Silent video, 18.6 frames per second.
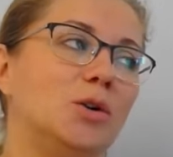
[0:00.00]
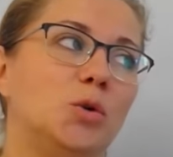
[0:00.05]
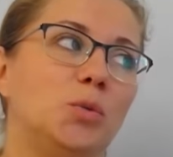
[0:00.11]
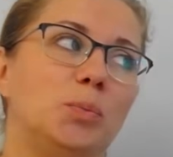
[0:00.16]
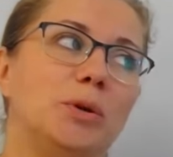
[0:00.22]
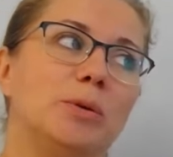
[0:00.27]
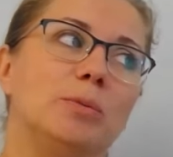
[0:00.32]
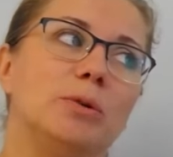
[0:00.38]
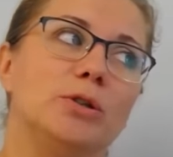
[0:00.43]

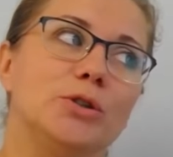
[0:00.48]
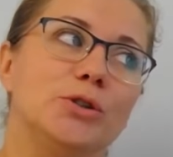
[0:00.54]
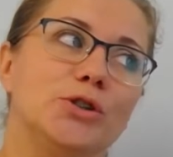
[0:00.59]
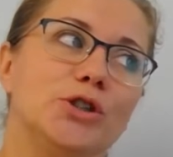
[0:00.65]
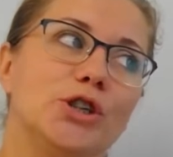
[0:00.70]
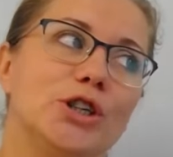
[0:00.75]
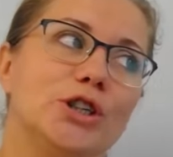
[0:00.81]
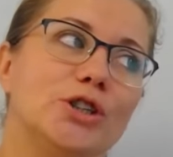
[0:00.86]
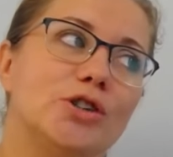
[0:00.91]
people
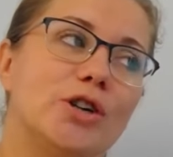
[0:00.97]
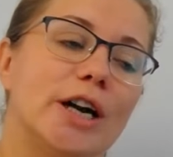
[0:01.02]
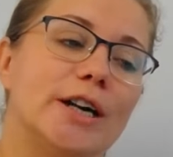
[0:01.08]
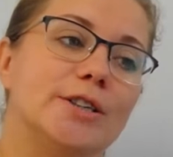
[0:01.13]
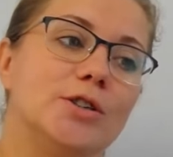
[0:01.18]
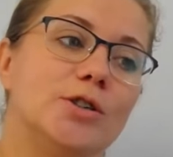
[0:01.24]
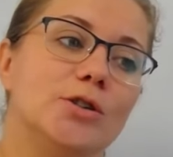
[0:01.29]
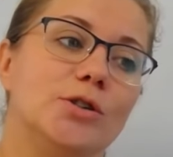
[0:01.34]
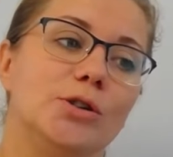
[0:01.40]
usually try
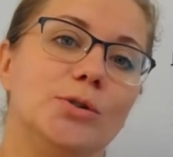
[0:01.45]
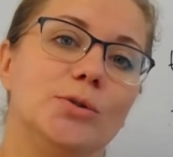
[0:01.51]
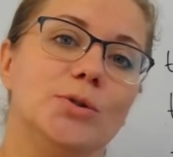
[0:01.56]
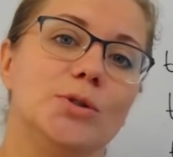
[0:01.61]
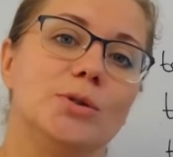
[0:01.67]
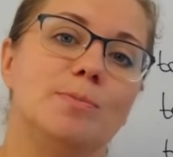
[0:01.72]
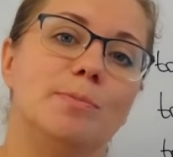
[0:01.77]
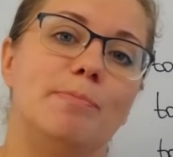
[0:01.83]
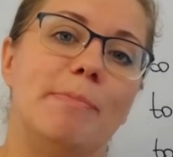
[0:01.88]
to
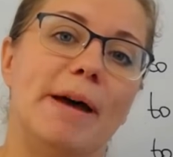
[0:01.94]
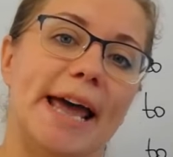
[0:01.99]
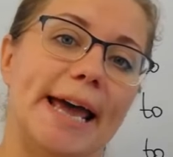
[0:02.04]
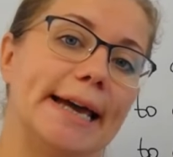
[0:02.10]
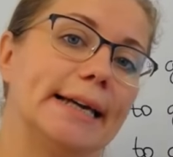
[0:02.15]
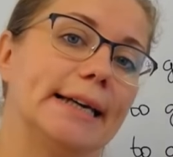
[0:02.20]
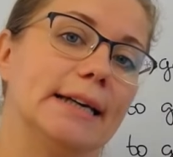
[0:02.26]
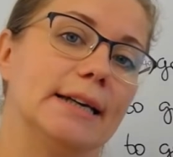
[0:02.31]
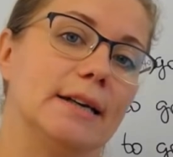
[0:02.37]
use
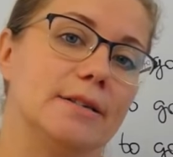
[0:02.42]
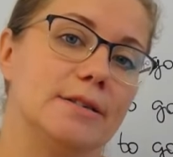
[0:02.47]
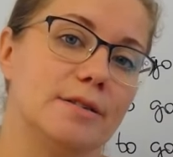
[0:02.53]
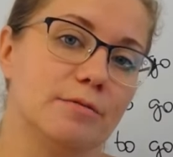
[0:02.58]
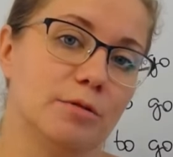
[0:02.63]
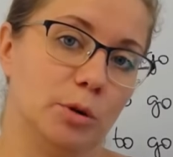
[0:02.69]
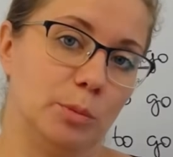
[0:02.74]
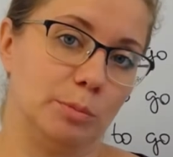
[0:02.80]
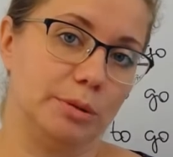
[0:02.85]
back as a
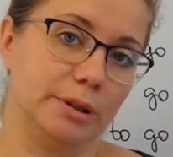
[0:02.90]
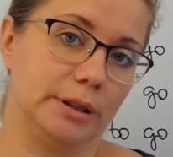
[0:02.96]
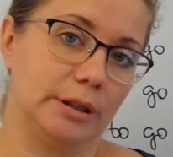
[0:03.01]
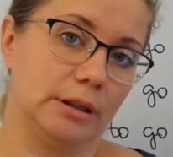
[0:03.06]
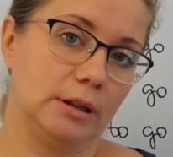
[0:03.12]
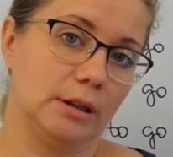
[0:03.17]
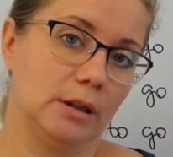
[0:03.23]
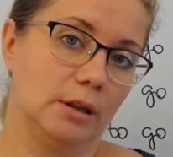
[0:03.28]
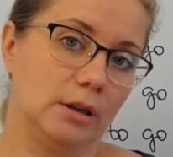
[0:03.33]
verb.
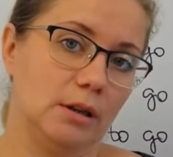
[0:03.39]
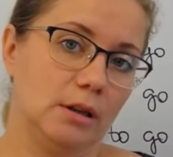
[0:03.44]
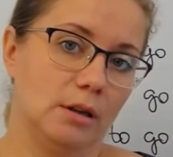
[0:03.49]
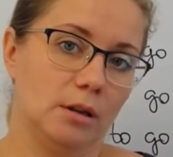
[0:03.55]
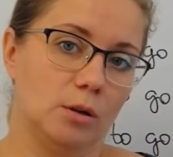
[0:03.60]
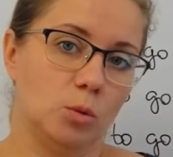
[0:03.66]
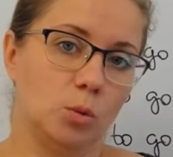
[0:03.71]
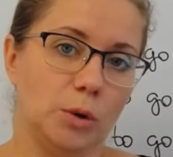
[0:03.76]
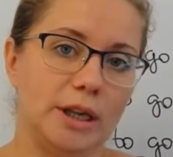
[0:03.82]

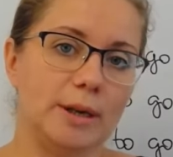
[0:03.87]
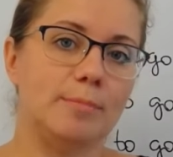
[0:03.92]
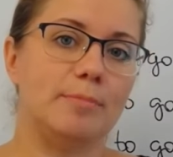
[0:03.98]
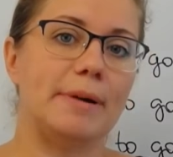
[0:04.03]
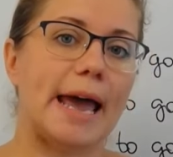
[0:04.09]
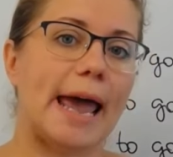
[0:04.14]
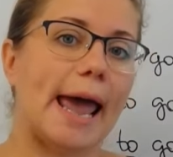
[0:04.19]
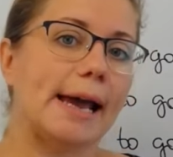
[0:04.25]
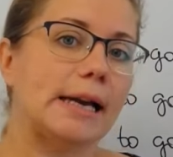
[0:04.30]
We
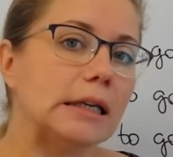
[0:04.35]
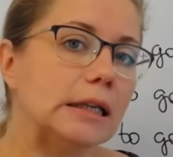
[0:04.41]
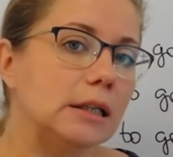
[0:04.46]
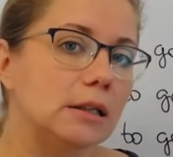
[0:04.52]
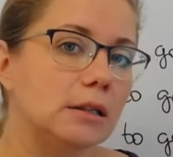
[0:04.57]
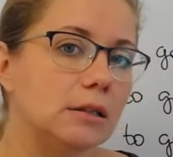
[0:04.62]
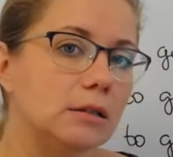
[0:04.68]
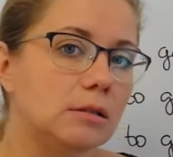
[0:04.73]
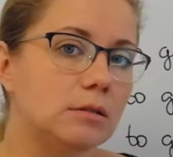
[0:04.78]
back.
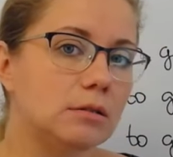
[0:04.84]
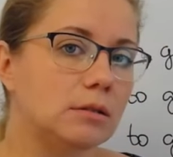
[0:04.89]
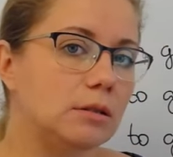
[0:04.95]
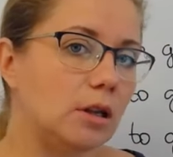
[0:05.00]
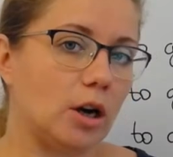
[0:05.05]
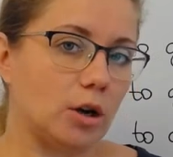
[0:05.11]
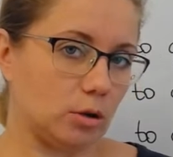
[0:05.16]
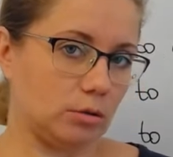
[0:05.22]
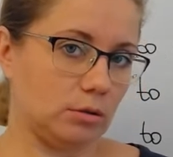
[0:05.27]

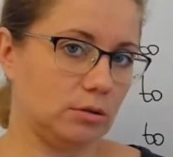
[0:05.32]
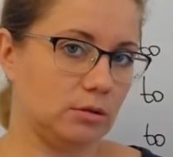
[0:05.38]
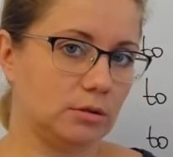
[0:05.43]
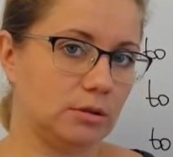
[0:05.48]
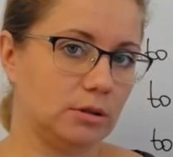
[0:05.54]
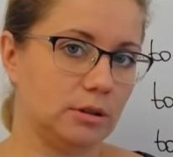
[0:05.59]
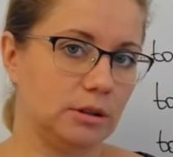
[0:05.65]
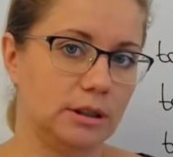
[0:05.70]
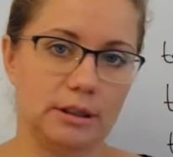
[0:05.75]
No,
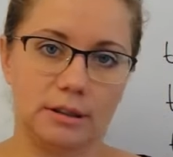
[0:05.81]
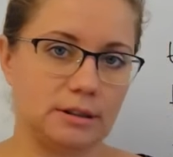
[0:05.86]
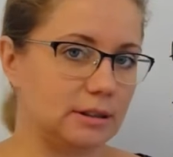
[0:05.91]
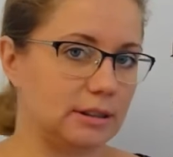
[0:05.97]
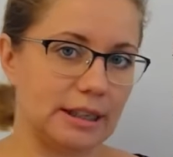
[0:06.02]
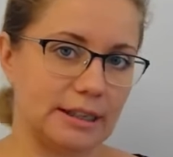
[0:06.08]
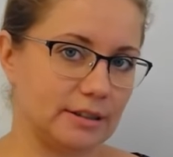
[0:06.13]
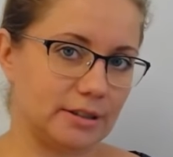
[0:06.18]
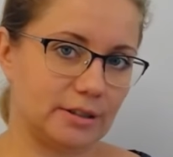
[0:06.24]
it
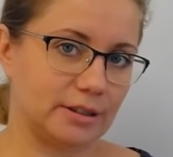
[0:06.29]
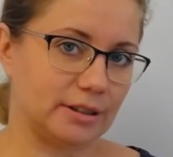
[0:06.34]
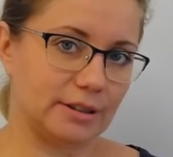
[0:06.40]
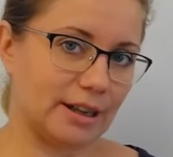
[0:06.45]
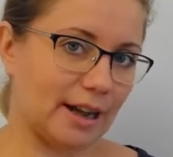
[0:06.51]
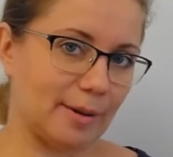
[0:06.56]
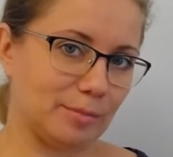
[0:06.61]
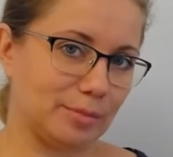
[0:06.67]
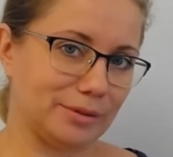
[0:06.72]
doesn't
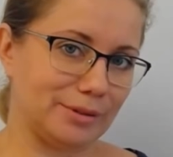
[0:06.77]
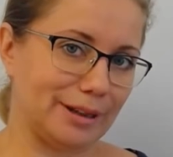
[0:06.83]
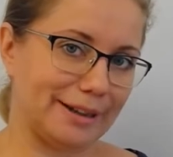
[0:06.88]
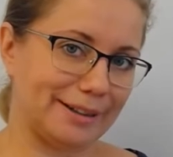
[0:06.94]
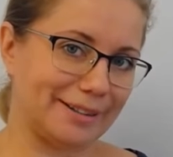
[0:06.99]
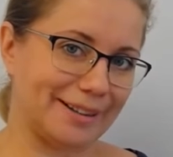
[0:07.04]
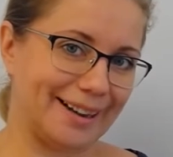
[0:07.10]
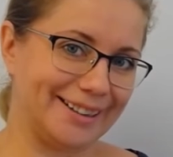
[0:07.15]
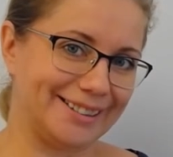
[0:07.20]
happen
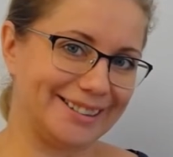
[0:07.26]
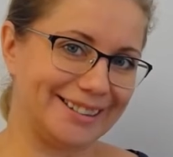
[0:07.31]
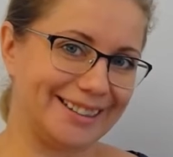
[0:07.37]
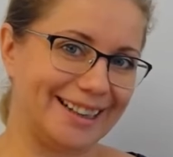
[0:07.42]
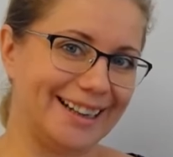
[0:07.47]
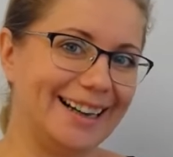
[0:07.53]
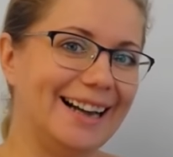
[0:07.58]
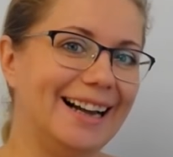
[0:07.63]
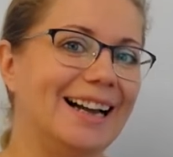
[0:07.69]
like that,
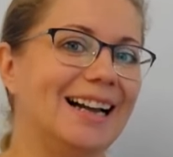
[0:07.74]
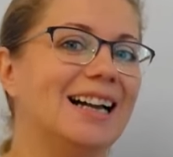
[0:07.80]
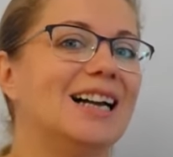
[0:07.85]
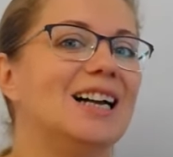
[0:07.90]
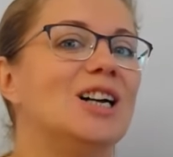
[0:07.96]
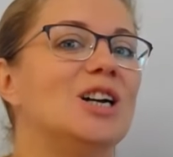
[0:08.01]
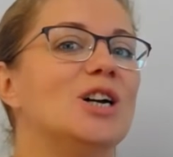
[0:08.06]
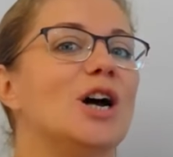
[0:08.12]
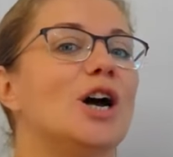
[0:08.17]
yeah?
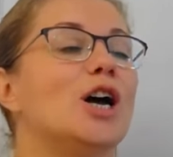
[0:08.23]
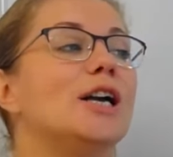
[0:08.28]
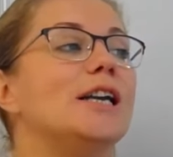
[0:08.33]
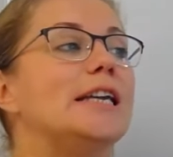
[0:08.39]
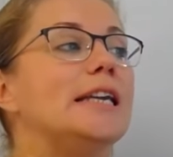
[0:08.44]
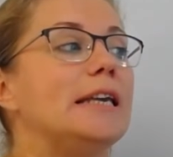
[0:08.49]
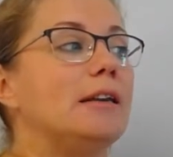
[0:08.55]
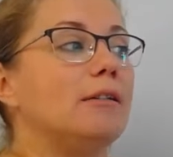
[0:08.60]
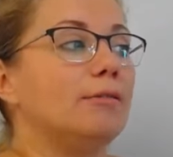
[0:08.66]

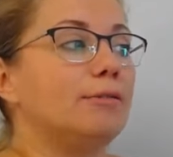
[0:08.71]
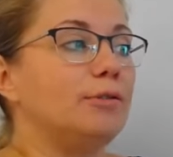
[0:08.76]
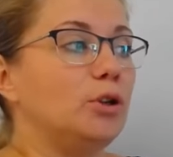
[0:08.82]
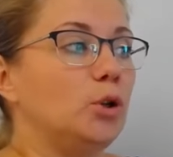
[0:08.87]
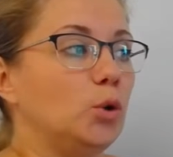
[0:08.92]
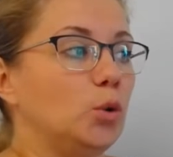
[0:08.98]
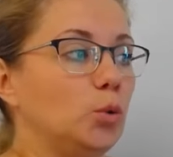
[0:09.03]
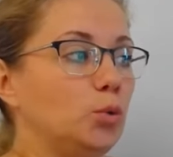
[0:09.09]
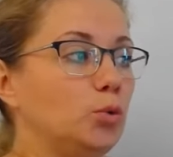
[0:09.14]
If you